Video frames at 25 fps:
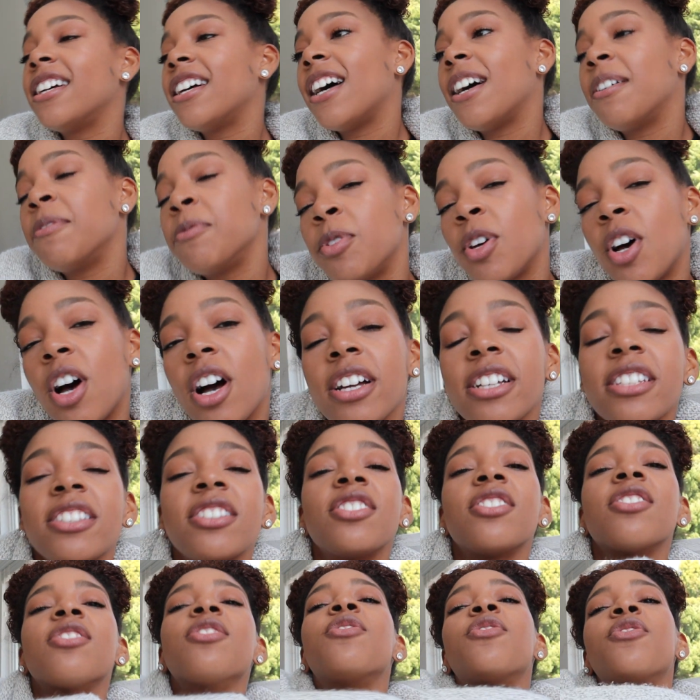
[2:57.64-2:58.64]
I'm talking
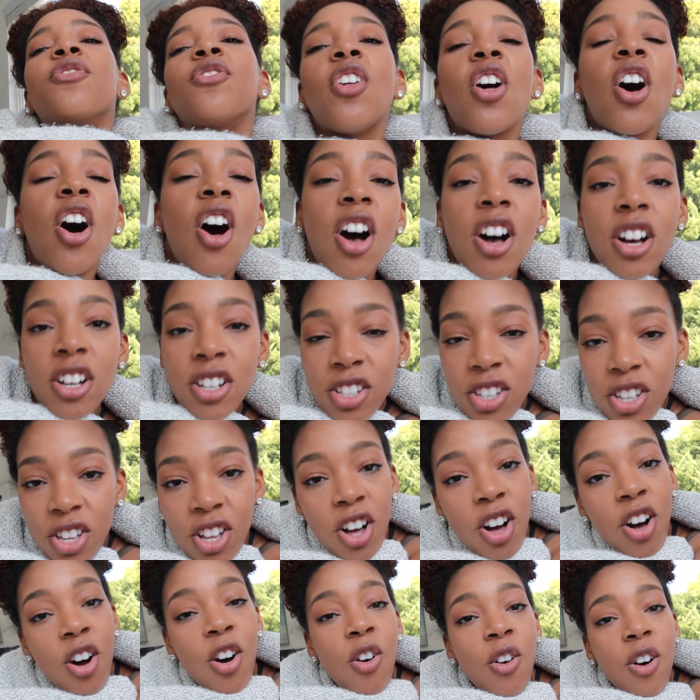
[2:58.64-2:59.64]
to the vlog.
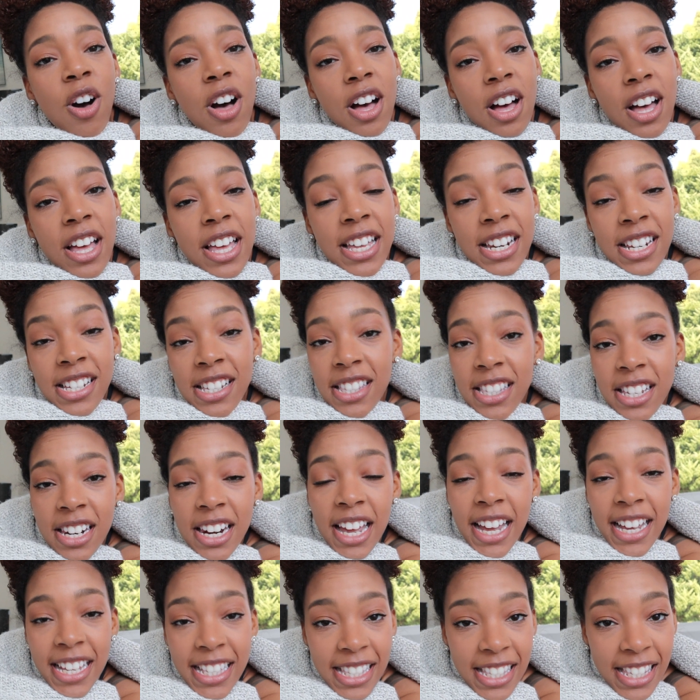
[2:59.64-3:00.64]
So it is the
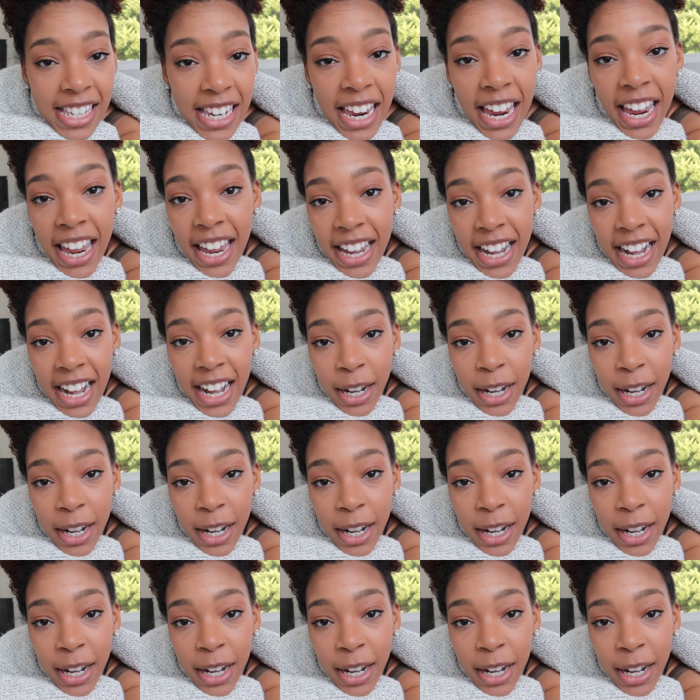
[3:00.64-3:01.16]
next day.